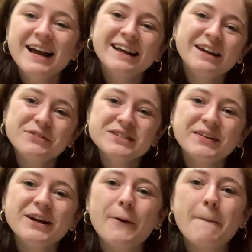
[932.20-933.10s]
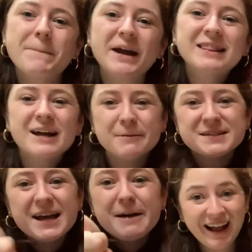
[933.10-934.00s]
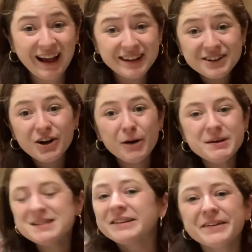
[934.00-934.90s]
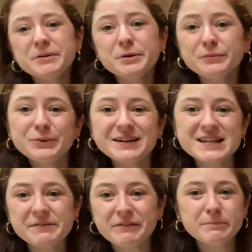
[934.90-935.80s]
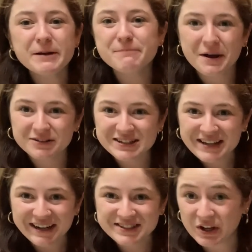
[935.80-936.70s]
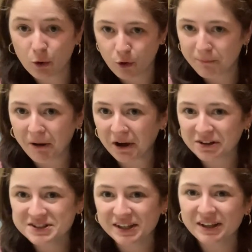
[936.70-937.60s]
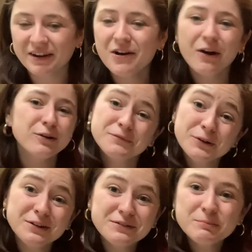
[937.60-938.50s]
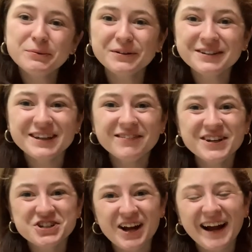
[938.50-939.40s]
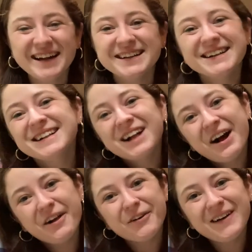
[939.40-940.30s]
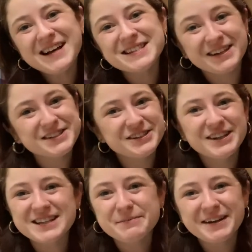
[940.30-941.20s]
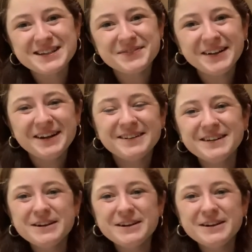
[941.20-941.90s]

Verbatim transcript: Give this video a big thumbs up, and in the comments, let me know if you guys have ever been metal detecting or bottle digging, or if you'd even be willing to give it a try. Otherwise, I'll see you guys in my next video.